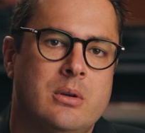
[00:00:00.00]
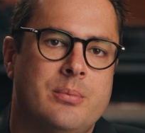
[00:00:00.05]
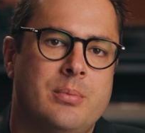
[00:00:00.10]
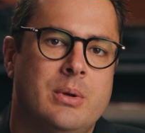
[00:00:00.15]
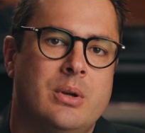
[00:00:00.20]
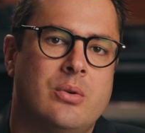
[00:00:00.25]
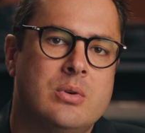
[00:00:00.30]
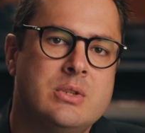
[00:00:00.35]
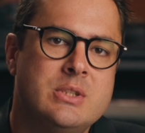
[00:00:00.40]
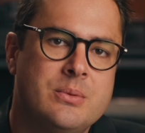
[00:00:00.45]

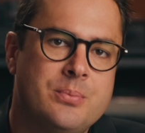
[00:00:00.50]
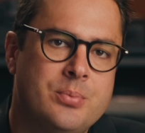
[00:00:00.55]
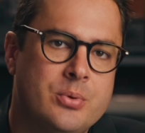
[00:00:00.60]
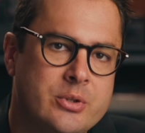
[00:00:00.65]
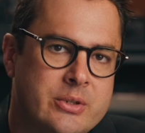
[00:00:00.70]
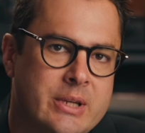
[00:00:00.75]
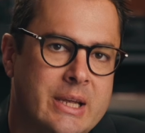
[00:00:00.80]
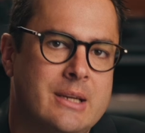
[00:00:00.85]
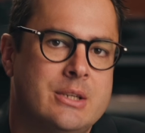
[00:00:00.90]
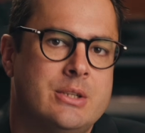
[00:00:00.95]
because the
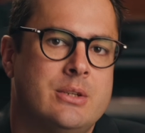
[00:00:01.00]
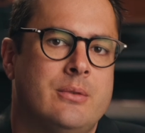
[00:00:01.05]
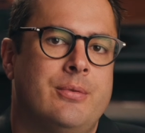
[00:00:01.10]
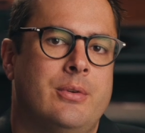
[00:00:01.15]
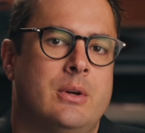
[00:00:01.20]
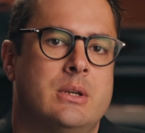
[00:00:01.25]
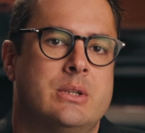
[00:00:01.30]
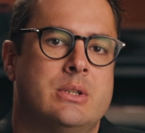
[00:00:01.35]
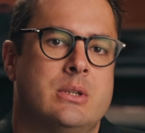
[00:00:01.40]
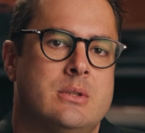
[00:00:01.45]
protection
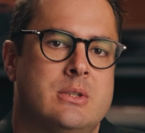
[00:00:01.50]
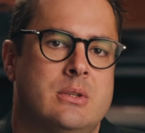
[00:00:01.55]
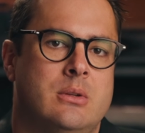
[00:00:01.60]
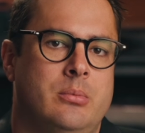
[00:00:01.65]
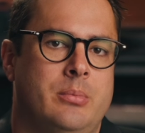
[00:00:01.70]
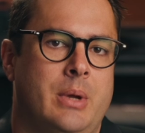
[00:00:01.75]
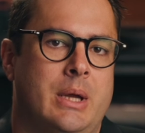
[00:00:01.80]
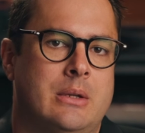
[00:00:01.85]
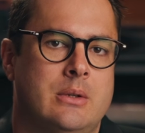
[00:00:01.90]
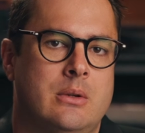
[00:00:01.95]
function still
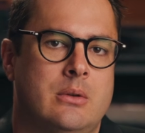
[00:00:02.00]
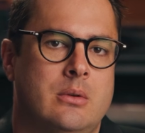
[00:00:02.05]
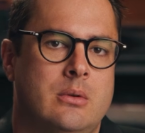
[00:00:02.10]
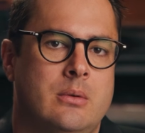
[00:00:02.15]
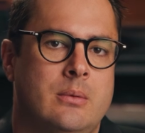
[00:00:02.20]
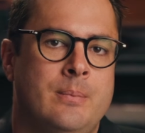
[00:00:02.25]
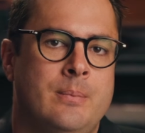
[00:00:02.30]
mattered.